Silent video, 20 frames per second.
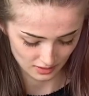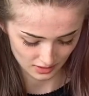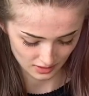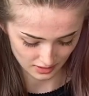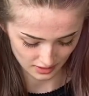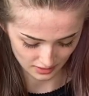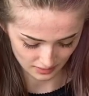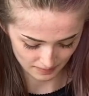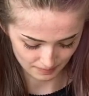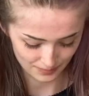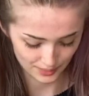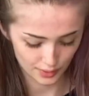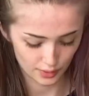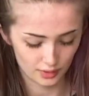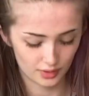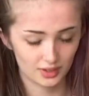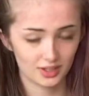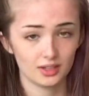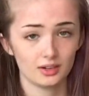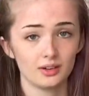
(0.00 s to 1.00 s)

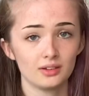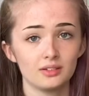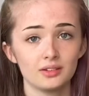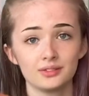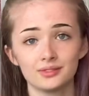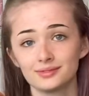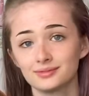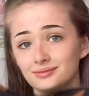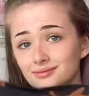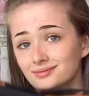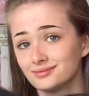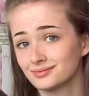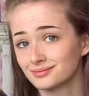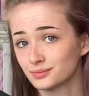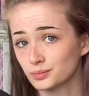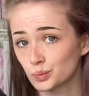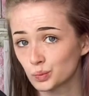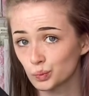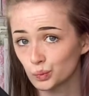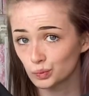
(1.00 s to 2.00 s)
But, you know,
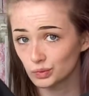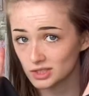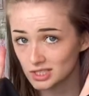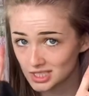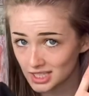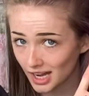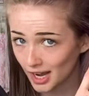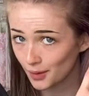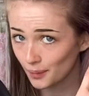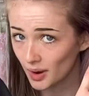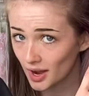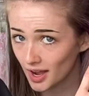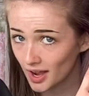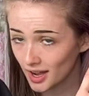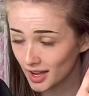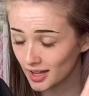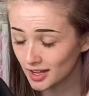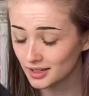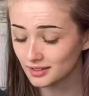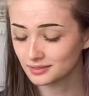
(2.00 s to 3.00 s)

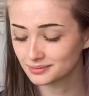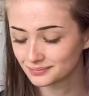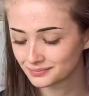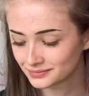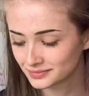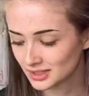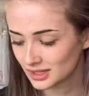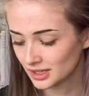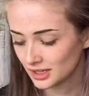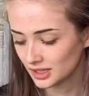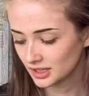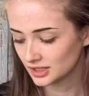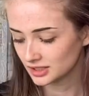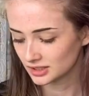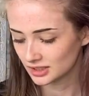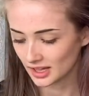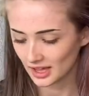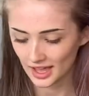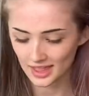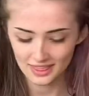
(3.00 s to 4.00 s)
DIY.
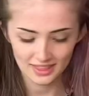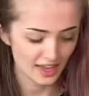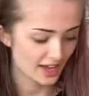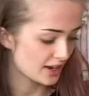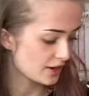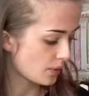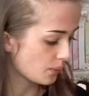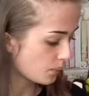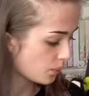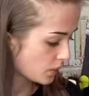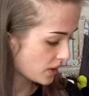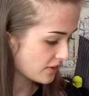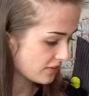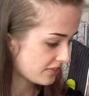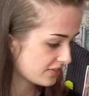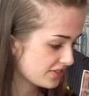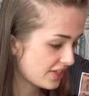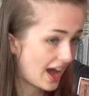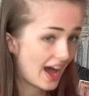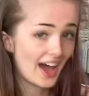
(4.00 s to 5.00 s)
And then
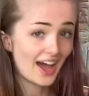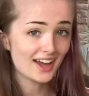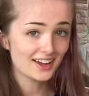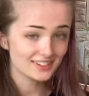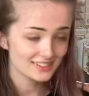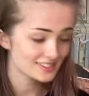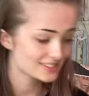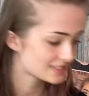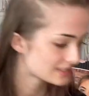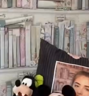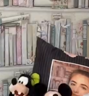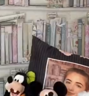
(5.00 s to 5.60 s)
with that,